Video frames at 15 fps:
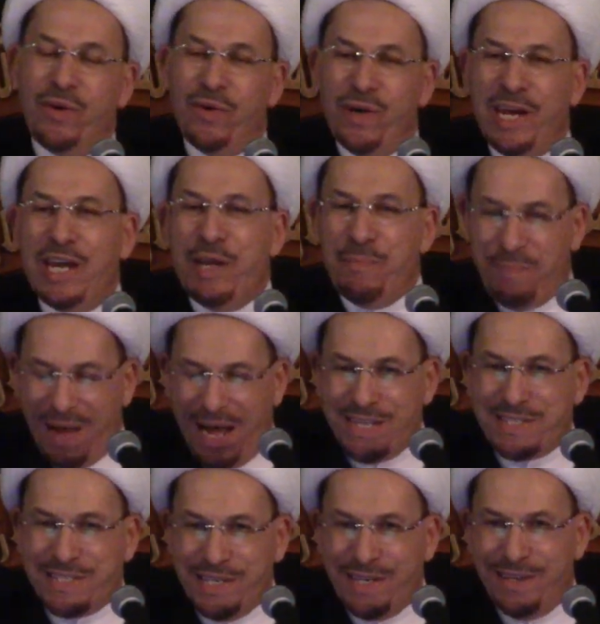In
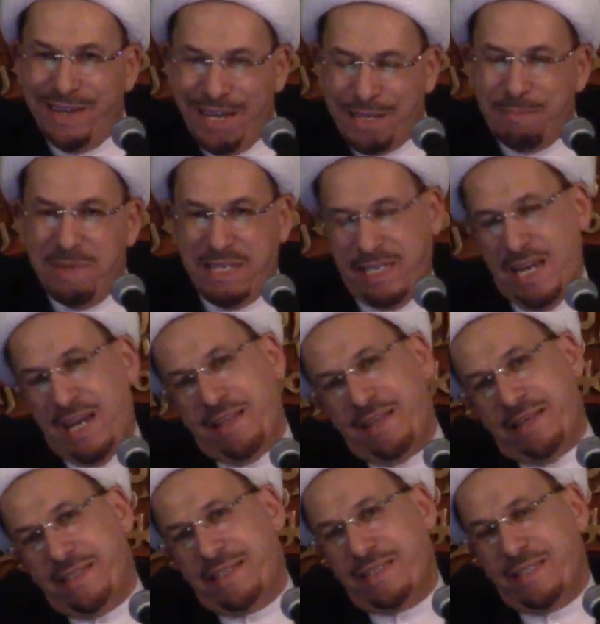passing, let me say
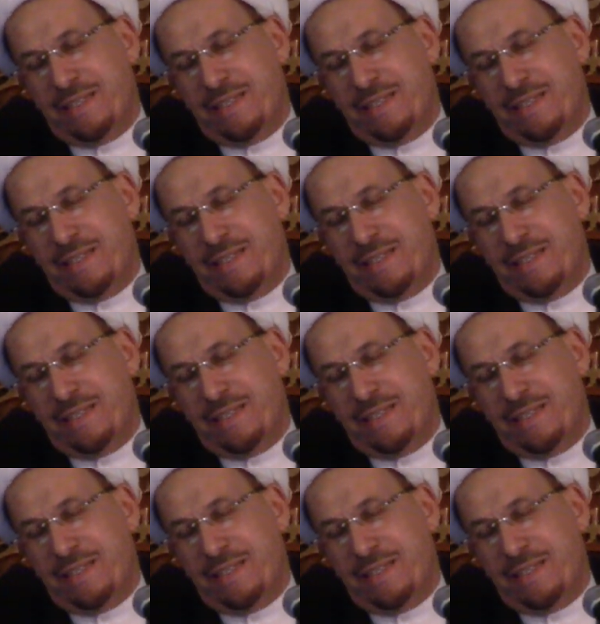this.